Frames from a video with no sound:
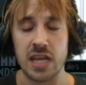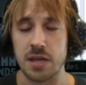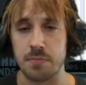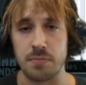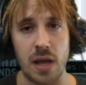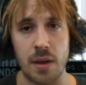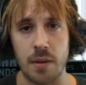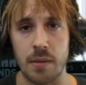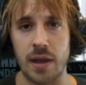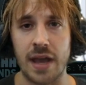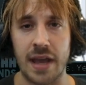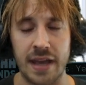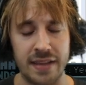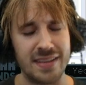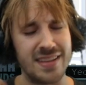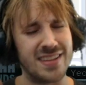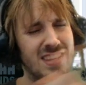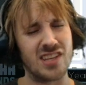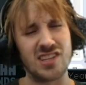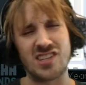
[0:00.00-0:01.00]
blah blah, and
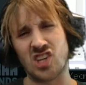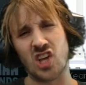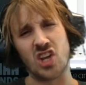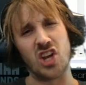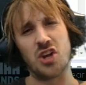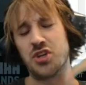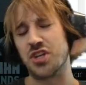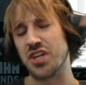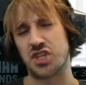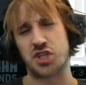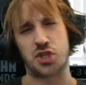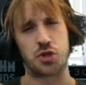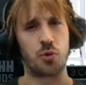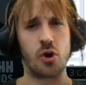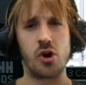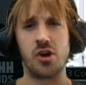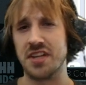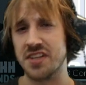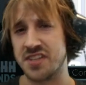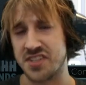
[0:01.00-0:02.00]
it's gonna
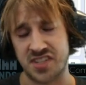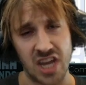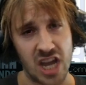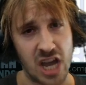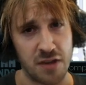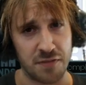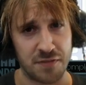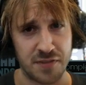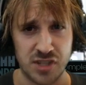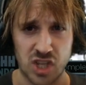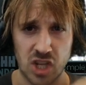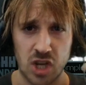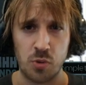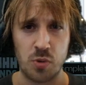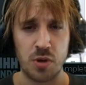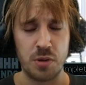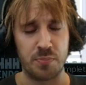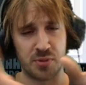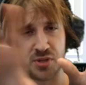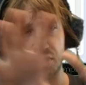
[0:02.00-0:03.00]
destroy itself. It's gonna
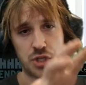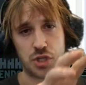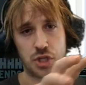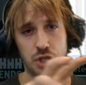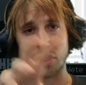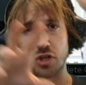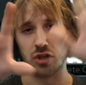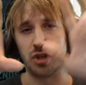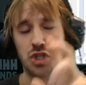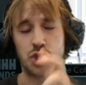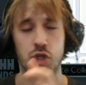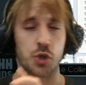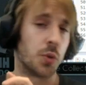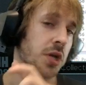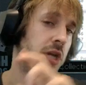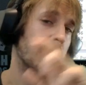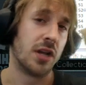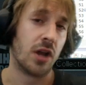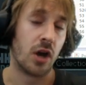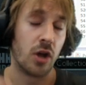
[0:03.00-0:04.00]
reposition on the
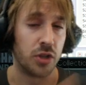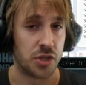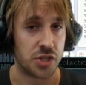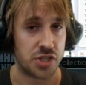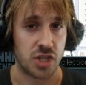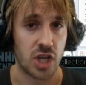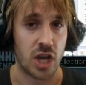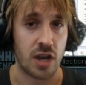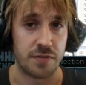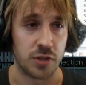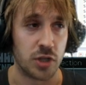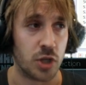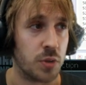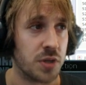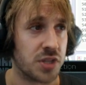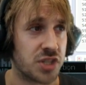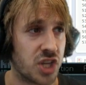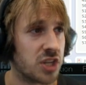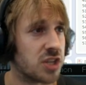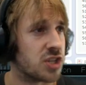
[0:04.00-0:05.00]
screen, all the stuff, you know. It's
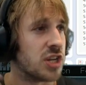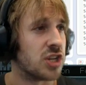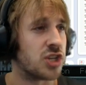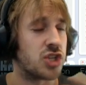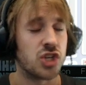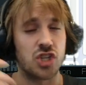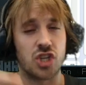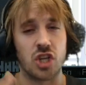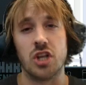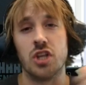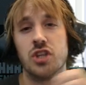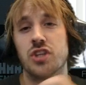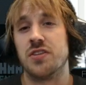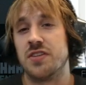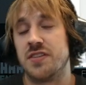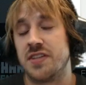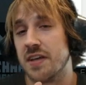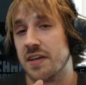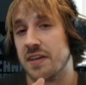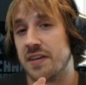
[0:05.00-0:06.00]
just gonna
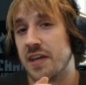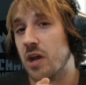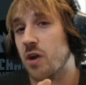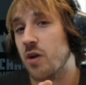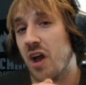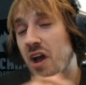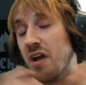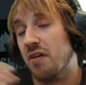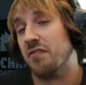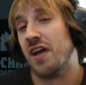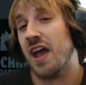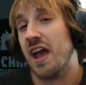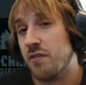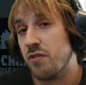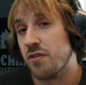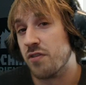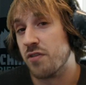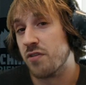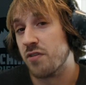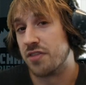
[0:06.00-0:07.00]
take care of
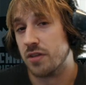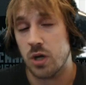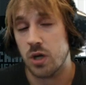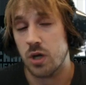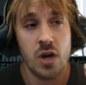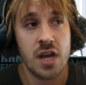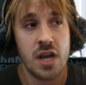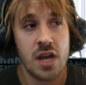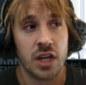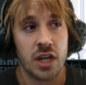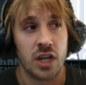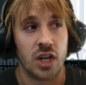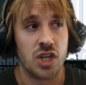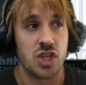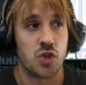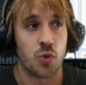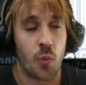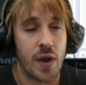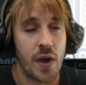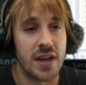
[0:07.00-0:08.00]
everything, you know. Because
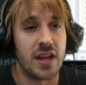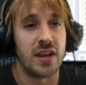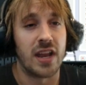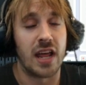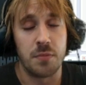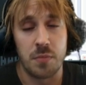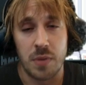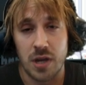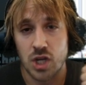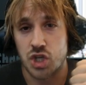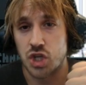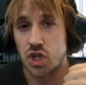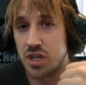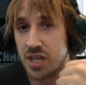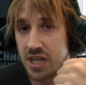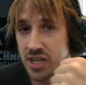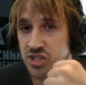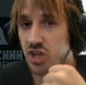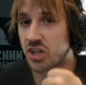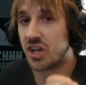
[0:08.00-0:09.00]
when an animation
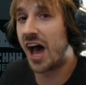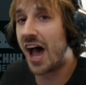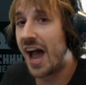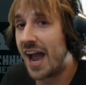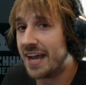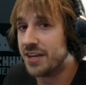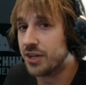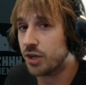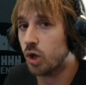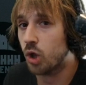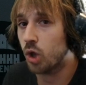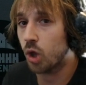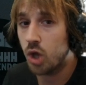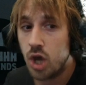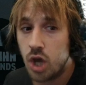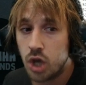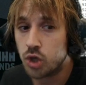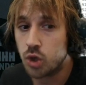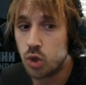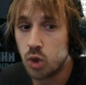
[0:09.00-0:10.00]
is on idle,
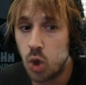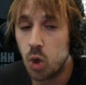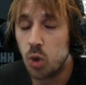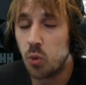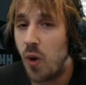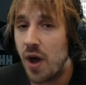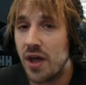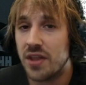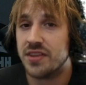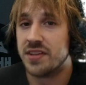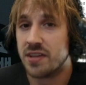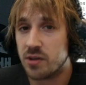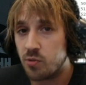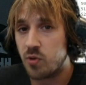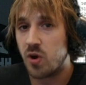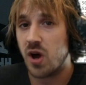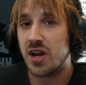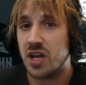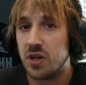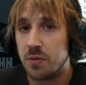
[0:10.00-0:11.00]
you don't want the
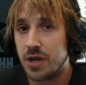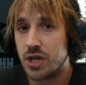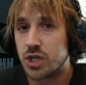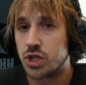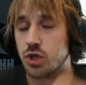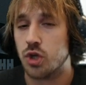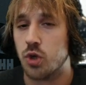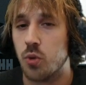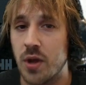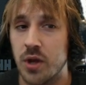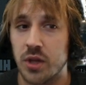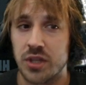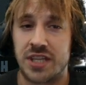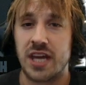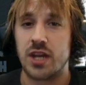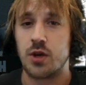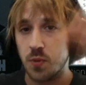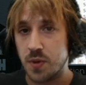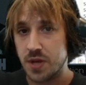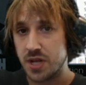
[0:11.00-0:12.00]
run animation. You want to
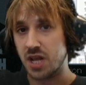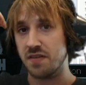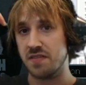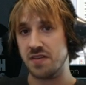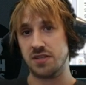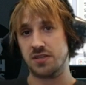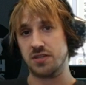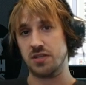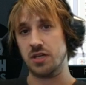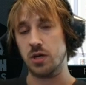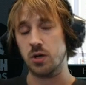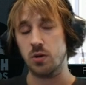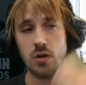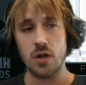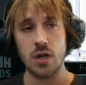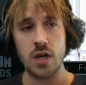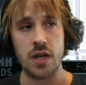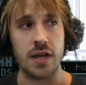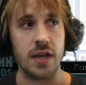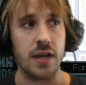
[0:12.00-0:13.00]
get rid of it, you know.
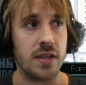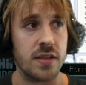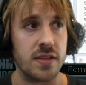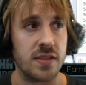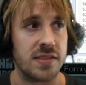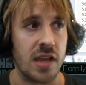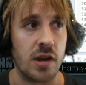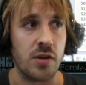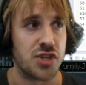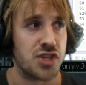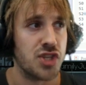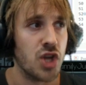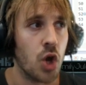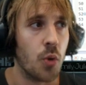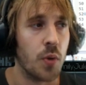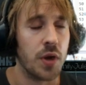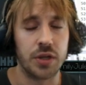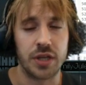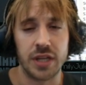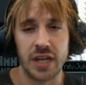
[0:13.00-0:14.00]
There's no way
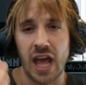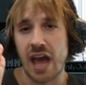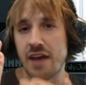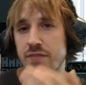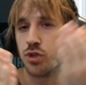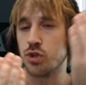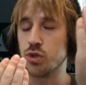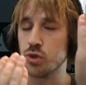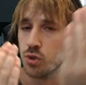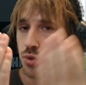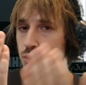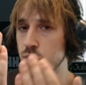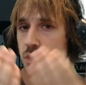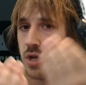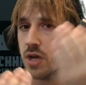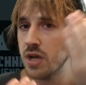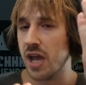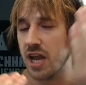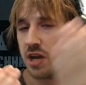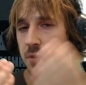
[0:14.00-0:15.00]
you're gonna have two
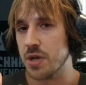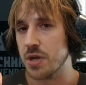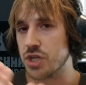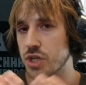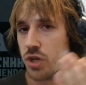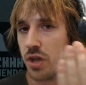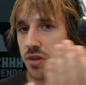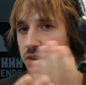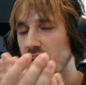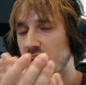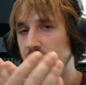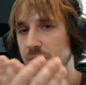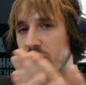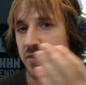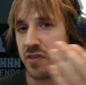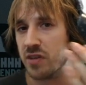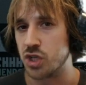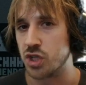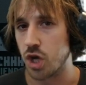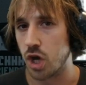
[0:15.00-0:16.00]
animation on top of
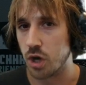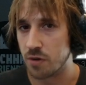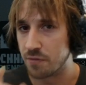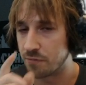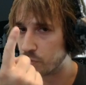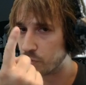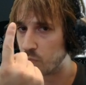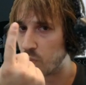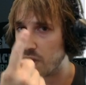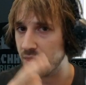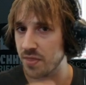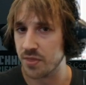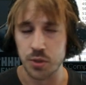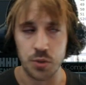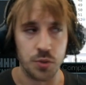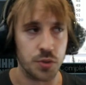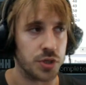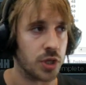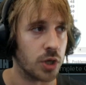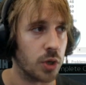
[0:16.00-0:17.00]
each other for one
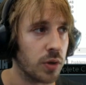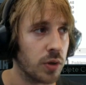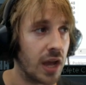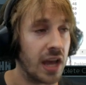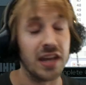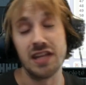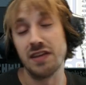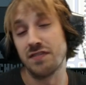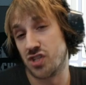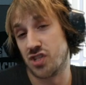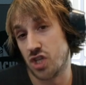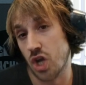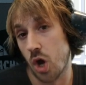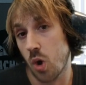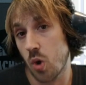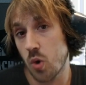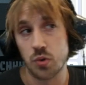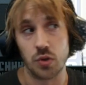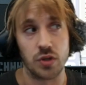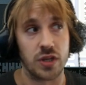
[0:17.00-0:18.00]
dude, you know. And if
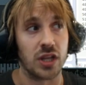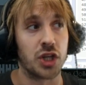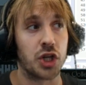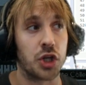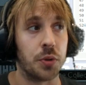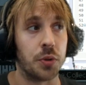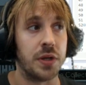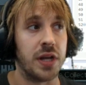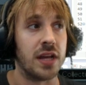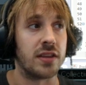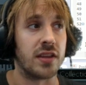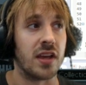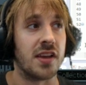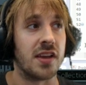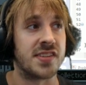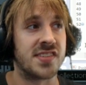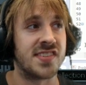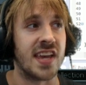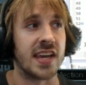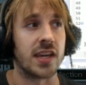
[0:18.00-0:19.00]
so, you can create a
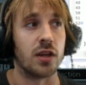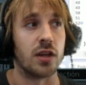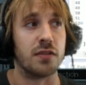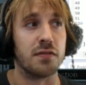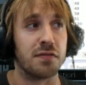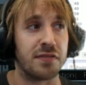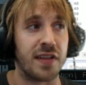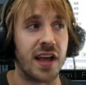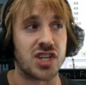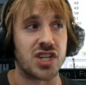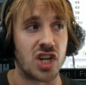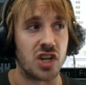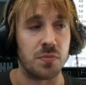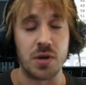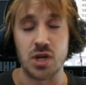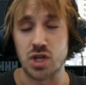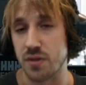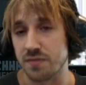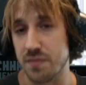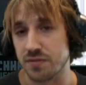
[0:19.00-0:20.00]
second flash
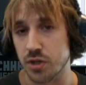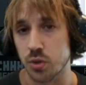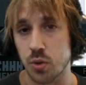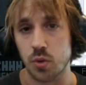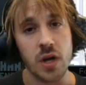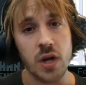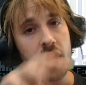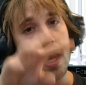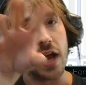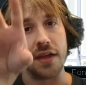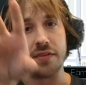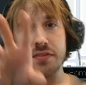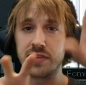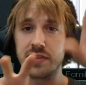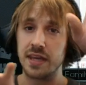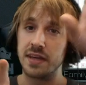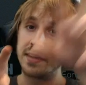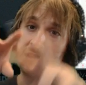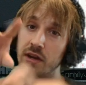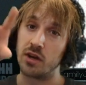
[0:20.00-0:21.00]
animation view and
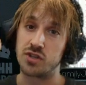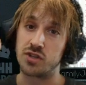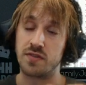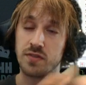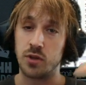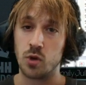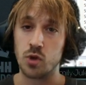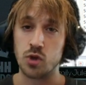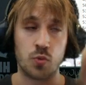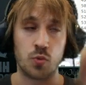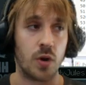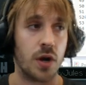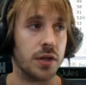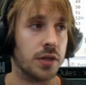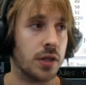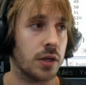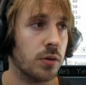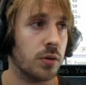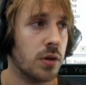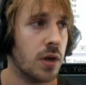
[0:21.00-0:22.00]
take care of those one, you
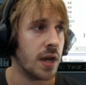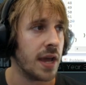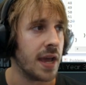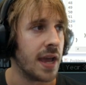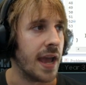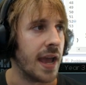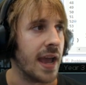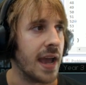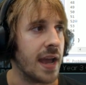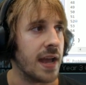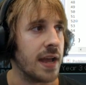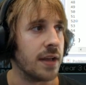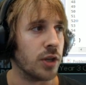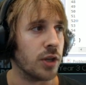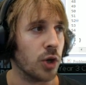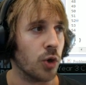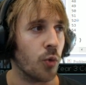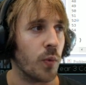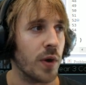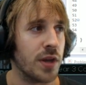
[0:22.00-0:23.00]
know. And you
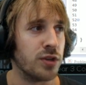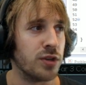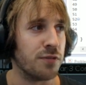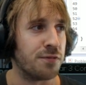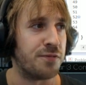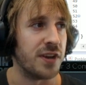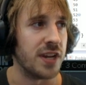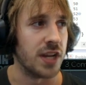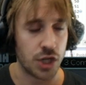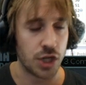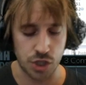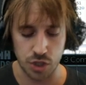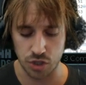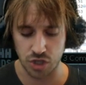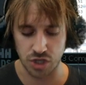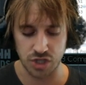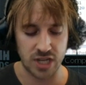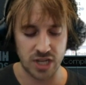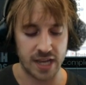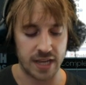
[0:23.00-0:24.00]
know, when you're finished, you're
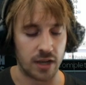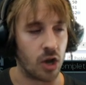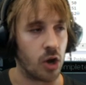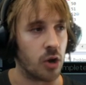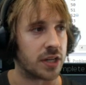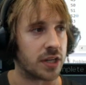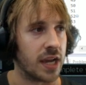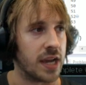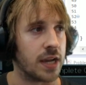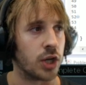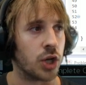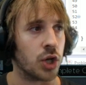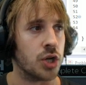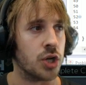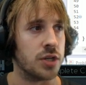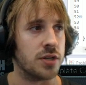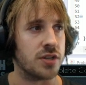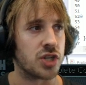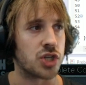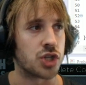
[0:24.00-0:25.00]
just like, okay, good,
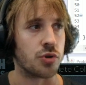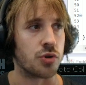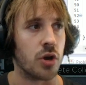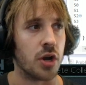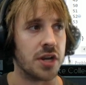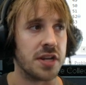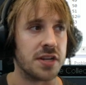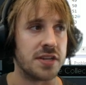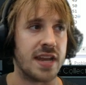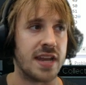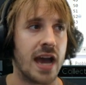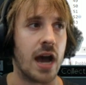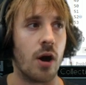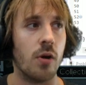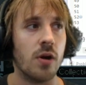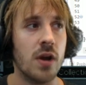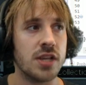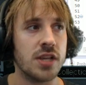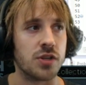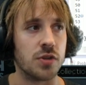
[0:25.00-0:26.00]
destroy it now.
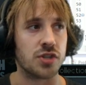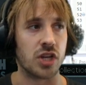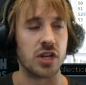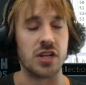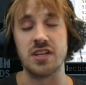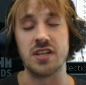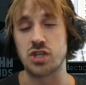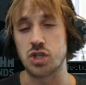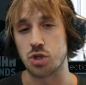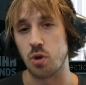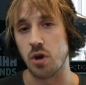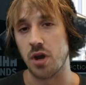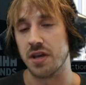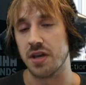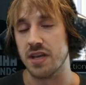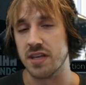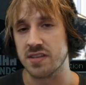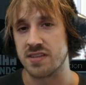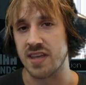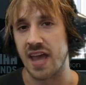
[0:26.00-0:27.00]
So it's gonna destroy
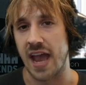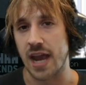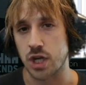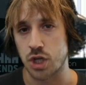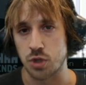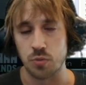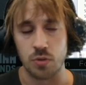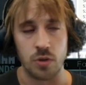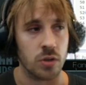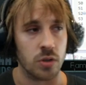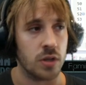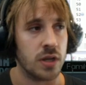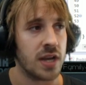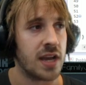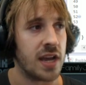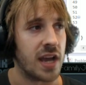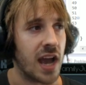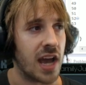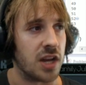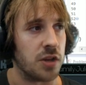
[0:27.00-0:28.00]
his actual
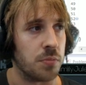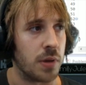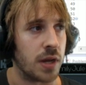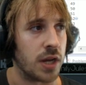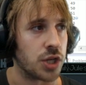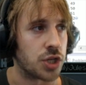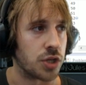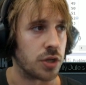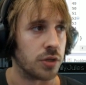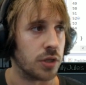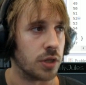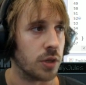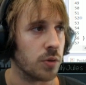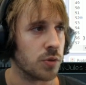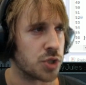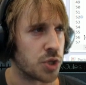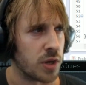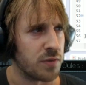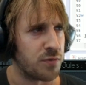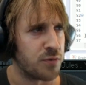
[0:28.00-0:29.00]
animation, you know. So
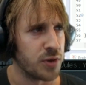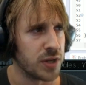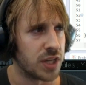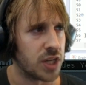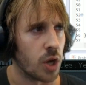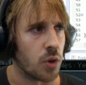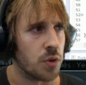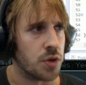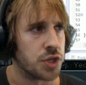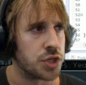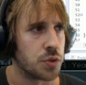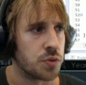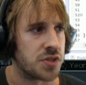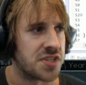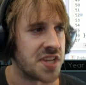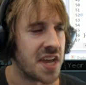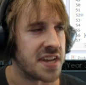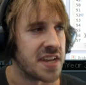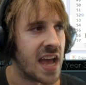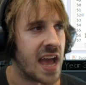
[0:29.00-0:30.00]
if we go into
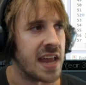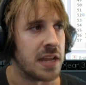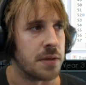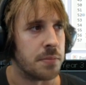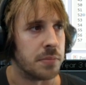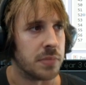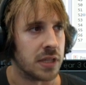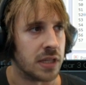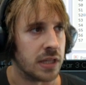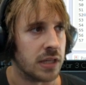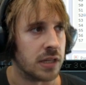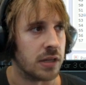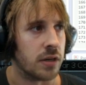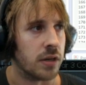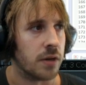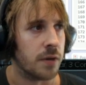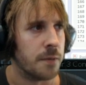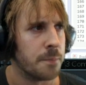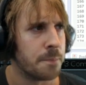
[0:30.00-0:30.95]
set anim here,